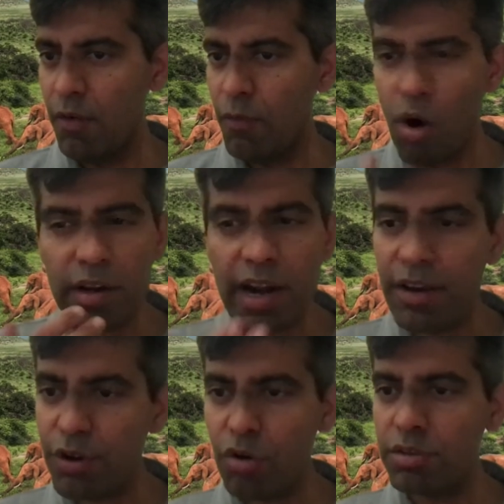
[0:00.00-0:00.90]
What kind
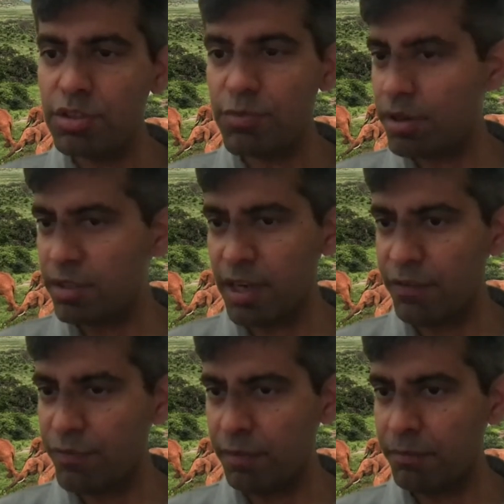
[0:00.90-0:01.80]
of growth is worth it
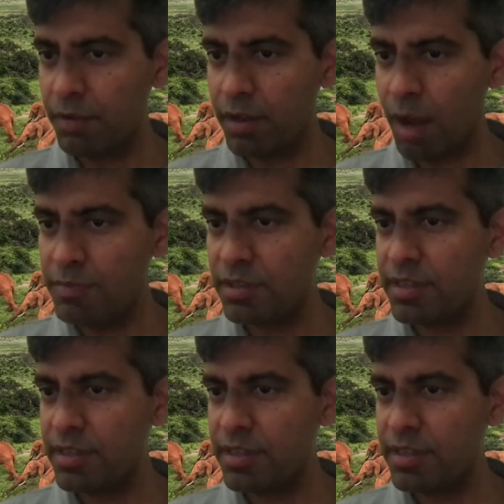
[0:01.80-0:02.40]
if it comes